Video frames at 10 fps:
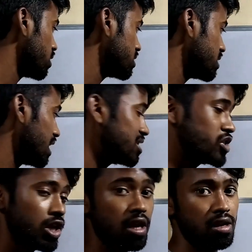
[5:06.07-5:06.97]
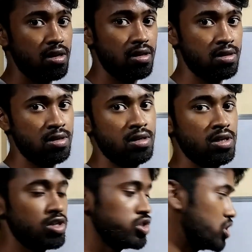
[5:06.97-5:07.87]
What is that? Shall.
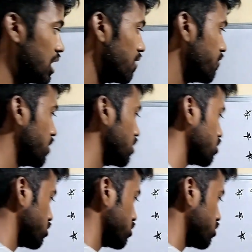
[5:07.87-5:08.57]
Shall we